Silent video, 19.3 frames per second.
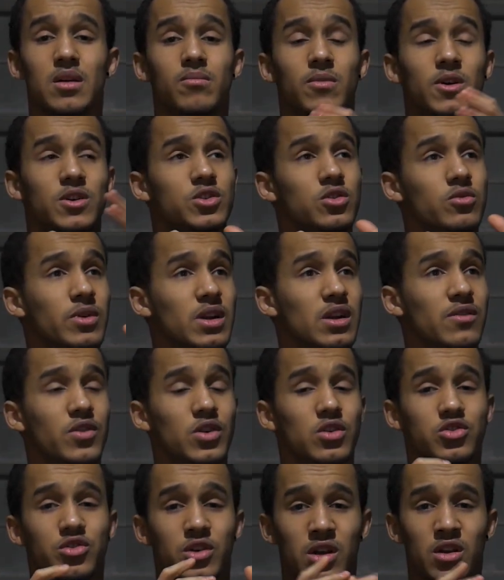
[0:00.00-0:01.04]
Make sure whenever
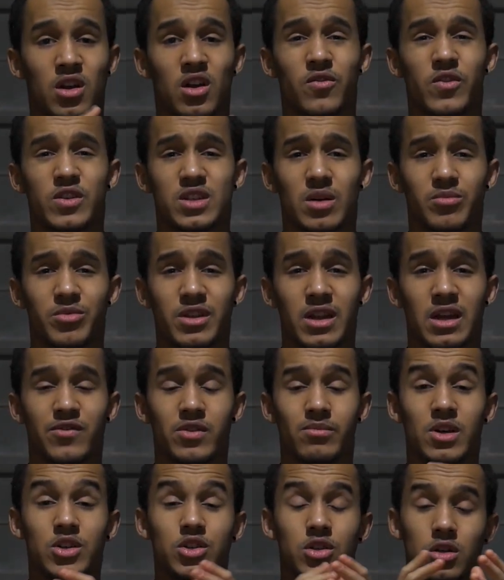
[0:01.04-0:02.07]
you're trying to go for something heavy,
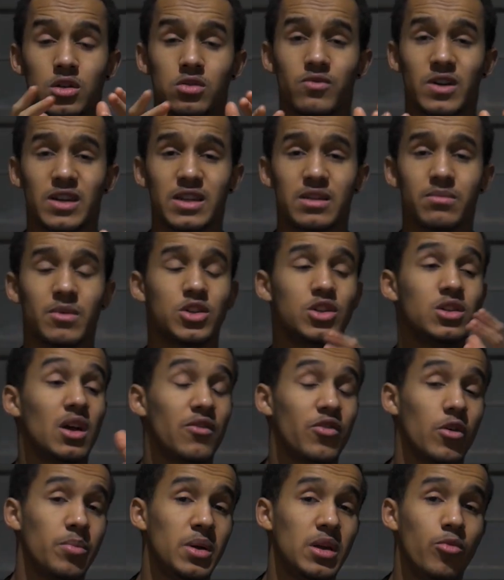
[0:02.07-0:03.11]
make sure you're ready. Make sure you
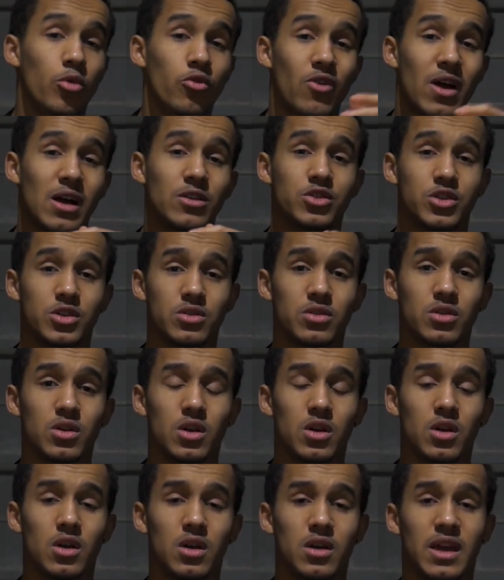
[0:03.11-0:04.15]
have the people around you,
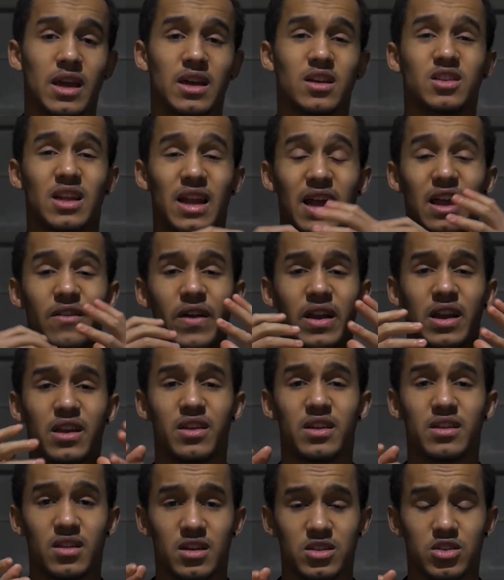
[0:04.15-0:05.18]
yeah, so that if
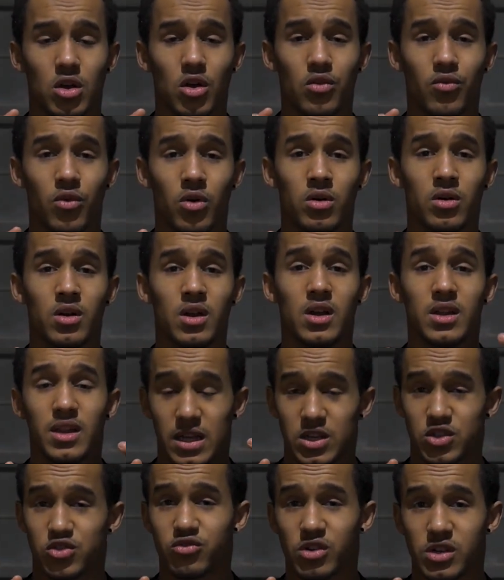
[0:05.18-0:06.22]
anything does go wrong, they're
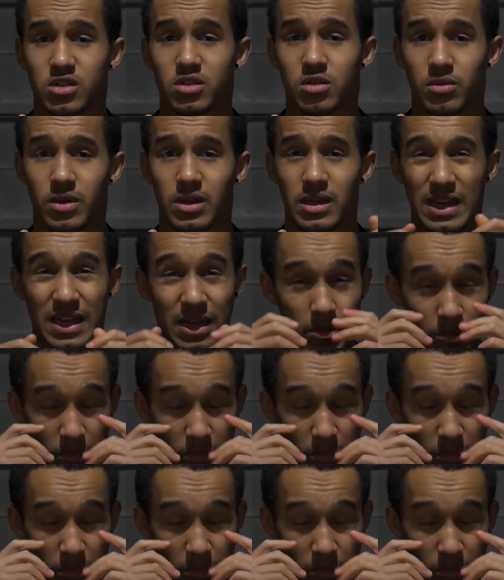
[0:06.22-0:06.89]
straight to it, yeah.